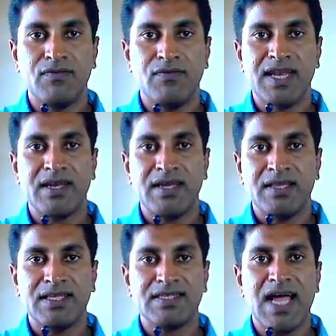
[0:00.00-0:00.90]
where
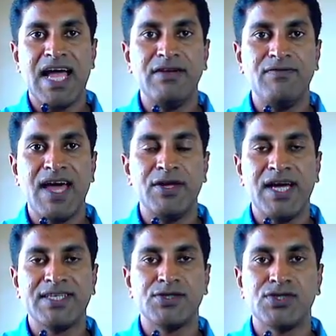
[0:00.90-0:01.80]
this I value
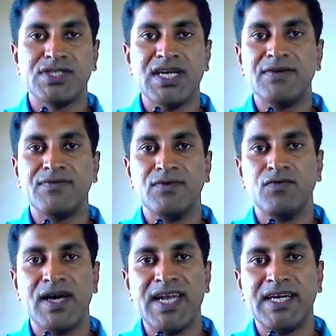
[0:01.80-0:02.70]
has to start
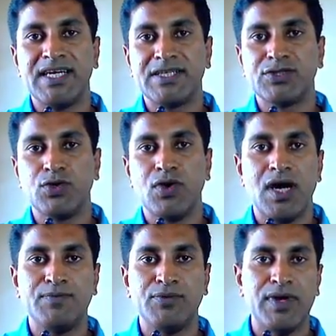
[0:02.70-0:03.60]
from 1 and it has to go
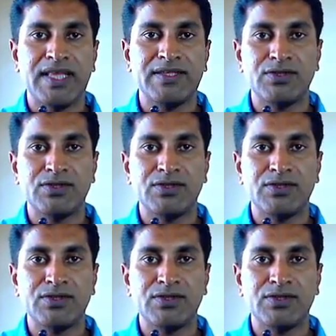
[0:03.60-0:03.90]
up to n.